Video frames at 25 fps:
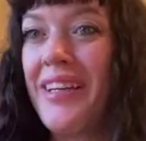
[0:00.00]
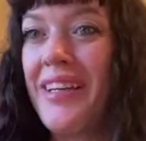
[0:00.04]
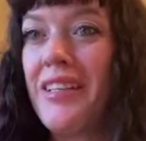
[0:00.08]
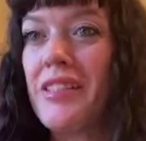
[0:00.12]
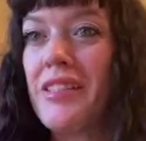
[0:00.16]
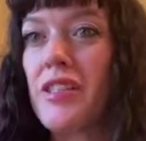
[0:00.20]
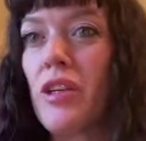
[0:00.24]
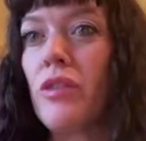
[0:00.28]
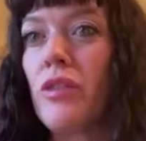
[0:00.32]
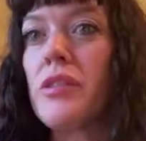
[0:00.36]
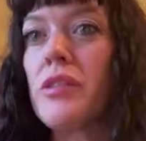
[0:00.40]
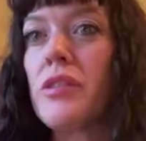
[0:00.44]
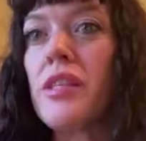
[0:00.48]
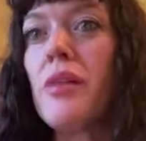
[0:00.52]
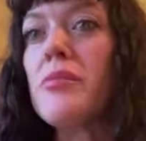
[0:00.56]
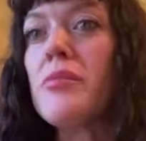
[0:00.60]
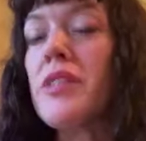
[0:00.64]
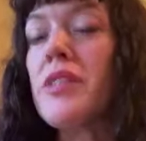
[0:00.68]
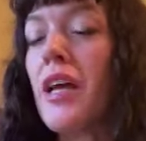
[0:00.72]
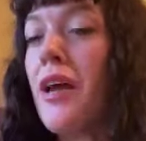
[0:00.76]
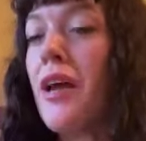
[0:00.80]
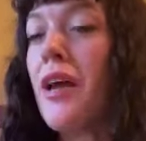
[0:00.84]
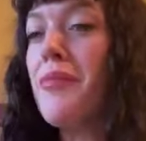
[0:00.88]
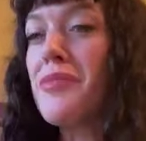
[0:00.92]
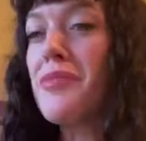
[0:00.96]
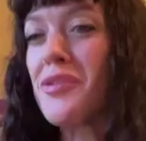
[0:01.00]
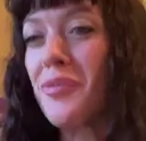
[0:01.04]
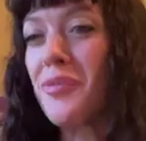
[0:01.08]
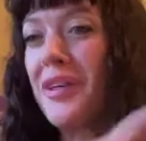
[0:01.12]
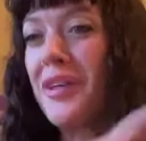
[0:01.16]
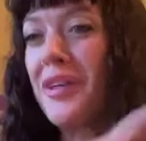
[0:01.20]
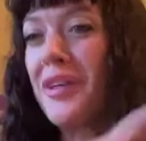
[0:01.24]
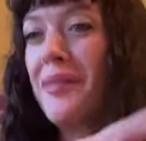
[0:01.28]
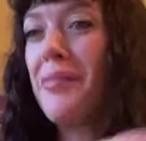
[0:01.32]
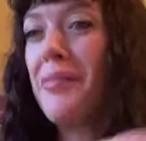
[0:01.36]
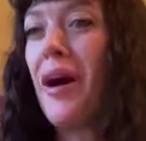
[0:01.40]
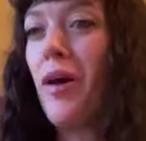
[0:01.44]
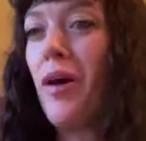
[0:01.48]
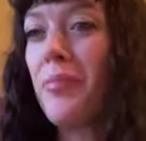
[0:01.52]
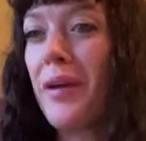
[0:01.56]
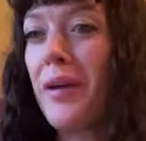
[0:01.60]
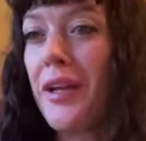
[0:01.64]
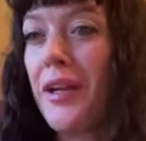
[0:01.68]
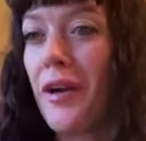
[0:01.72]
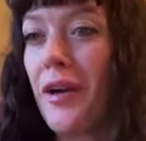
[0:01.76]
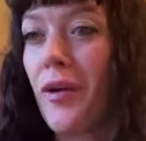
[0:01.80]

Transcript: So sometimes we palpate